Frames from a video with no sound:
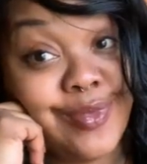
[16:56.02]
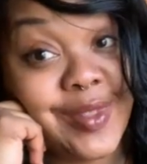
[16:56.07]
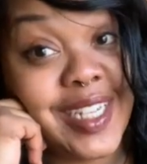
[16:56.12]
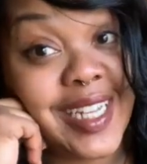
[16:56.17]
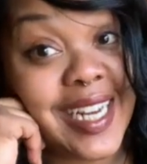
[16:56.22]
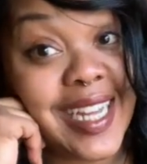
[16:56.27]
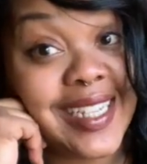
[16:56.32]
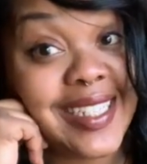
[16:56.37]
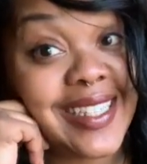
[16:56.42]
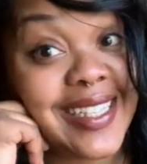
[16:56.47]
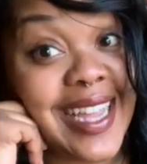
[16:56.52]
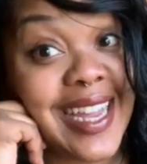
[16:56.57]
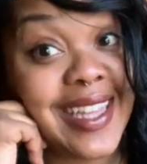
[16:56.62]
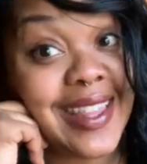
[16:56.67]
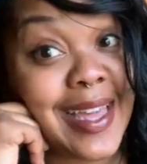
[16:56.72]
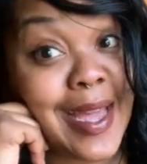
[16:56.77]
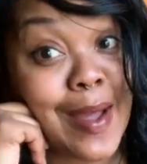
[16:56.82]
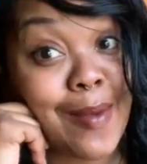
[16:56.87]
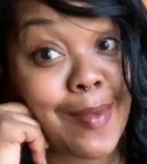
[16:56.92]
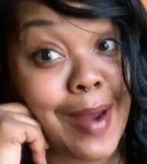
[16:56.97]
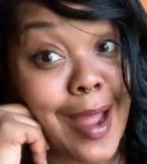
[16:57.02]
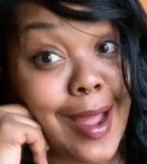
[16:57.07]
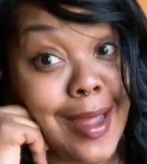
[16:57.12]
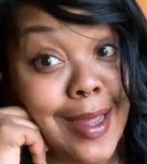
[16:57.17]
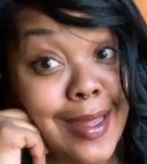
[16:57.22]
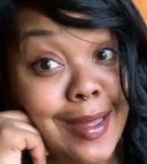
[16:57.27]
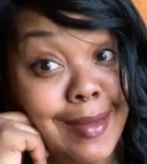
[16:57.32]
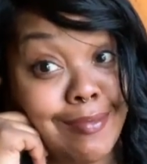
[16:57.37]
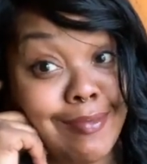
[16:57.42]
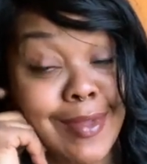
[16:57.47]
And I say that,
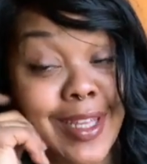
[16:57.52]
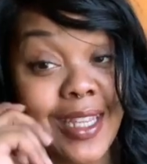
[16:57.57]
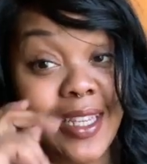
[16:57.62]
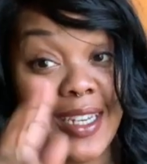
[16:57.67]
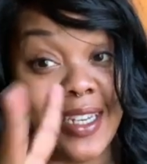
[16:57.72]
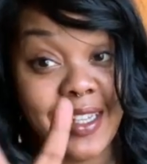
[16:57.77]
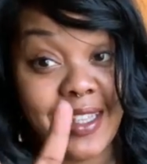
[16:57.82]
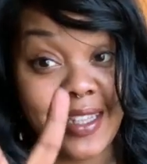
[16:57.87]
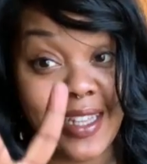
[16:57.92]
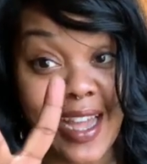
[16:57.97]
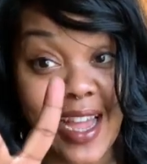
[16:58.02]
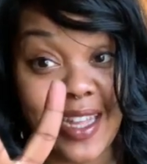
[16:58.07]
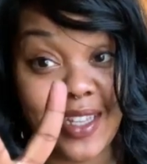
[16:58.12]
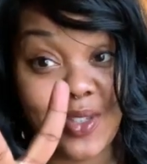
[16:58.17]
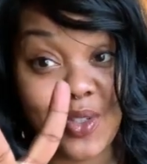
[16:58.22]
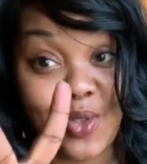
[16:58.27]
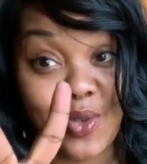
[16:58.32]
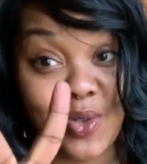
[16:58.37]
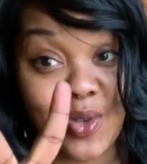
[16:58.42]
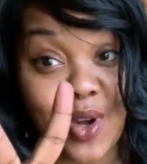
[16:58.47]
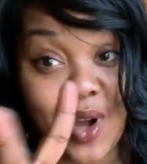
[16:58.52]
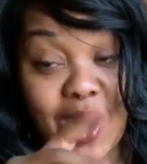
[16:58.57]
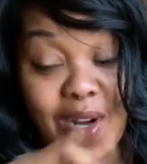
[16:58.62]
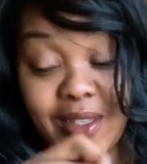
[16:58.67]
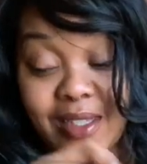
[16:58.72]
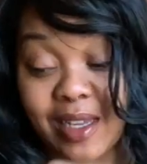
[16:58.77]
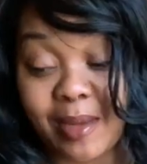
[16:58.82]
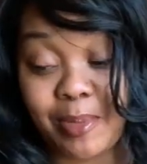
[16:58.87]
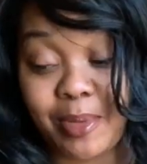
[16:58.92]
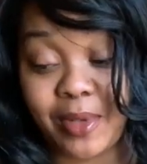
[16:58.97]
right? And then the last two cards
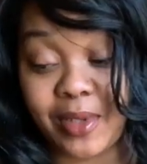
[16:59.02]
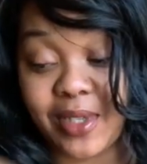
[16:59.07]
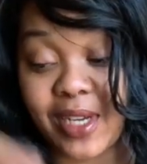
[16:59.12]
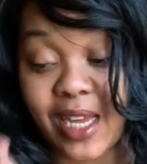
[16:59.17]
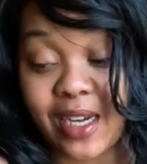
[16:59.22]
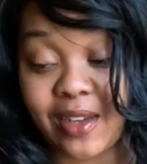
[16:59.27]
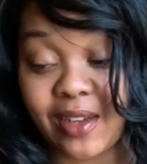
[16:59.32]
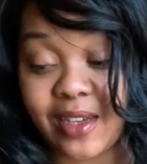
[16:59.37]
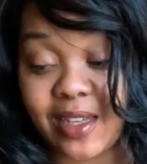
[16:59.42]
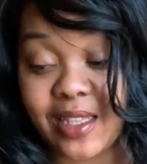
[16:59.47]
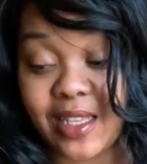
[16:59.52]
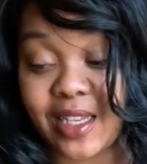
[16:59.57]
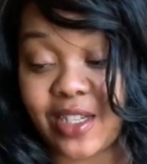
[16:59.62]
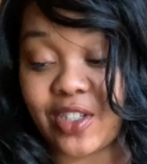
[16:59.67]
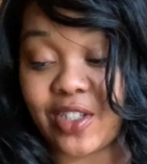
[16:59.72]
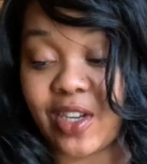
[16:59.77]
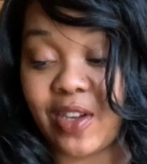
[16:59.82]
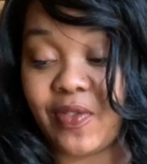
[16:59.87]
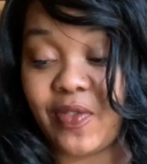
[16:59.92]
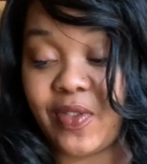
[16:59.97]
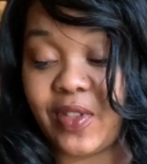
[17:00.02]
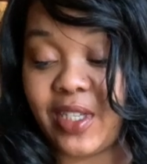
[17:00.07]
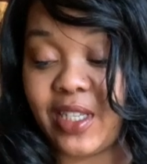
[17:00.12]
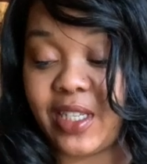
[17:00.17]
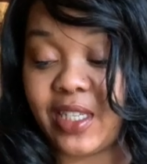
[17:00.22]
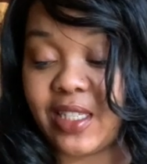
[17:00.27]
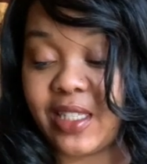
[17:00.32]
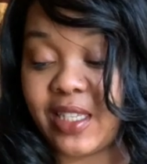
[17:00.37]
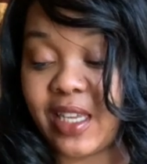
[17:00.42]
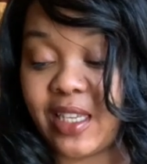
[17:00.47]
I pulled out of all that shuffling,
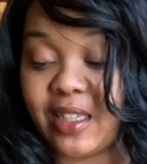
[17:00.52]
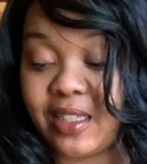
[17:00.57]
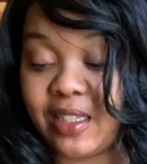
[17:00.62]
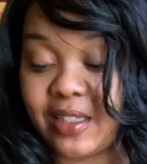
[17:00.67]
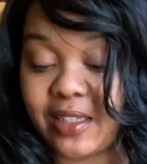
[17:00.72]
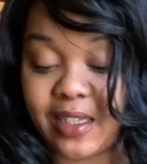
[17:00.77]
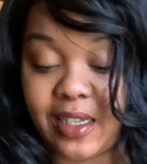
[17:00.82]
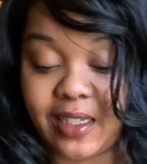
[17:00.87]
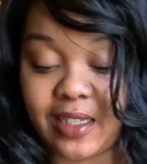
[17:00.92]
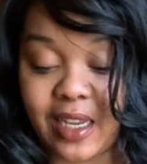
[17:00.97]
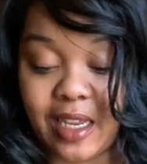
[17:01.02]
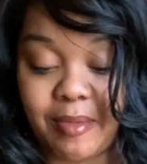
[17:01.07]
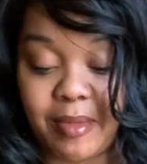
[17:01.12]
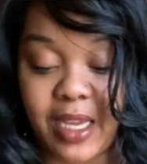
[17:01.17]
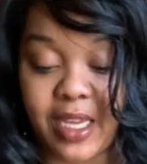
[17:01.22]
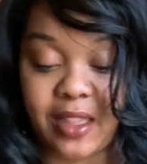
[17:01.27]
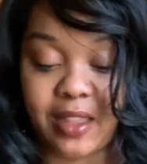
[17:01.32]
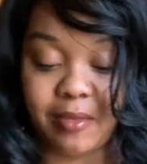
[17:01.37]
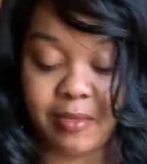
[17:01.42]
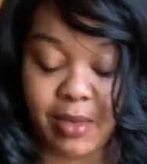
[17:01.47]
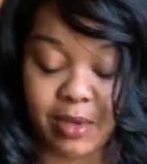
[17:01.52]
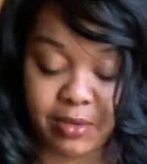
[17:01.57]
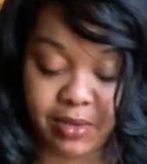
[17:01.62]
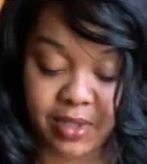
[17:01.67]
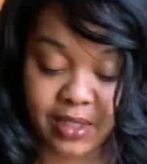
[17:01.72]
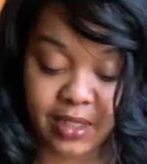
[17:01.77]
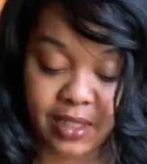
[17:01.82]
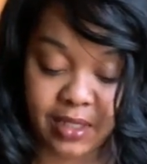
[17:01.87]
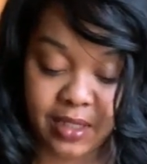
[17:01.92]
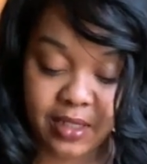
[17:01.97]
because they looked like they made the most
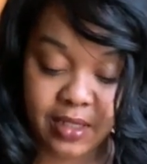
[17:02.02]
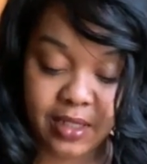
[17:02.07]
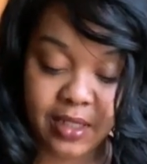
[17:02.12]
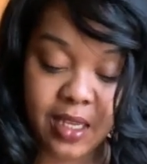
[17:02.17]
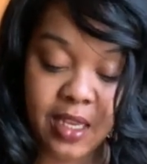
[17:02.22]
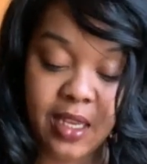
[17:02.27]
sense,